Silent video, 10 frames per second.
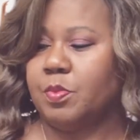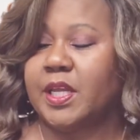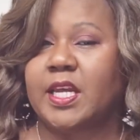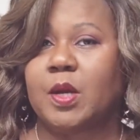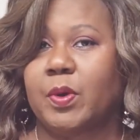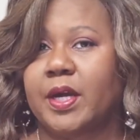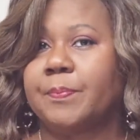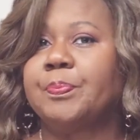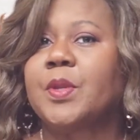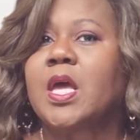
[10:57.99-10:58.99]
But
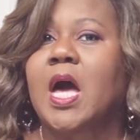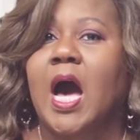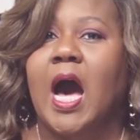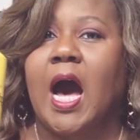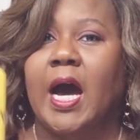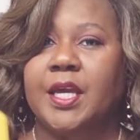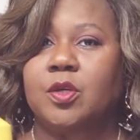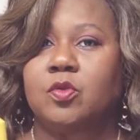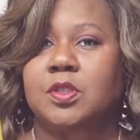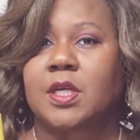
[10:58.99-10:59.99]
anyway, I
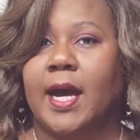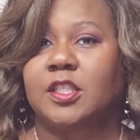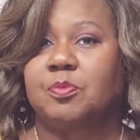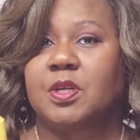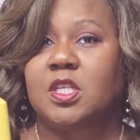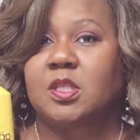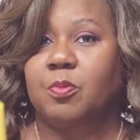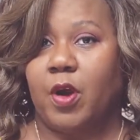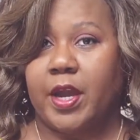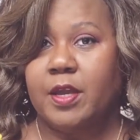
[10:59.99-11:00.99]
use the Got To Be
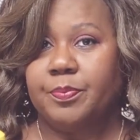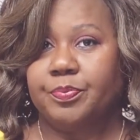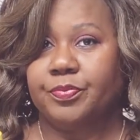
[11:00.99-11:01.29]
spray,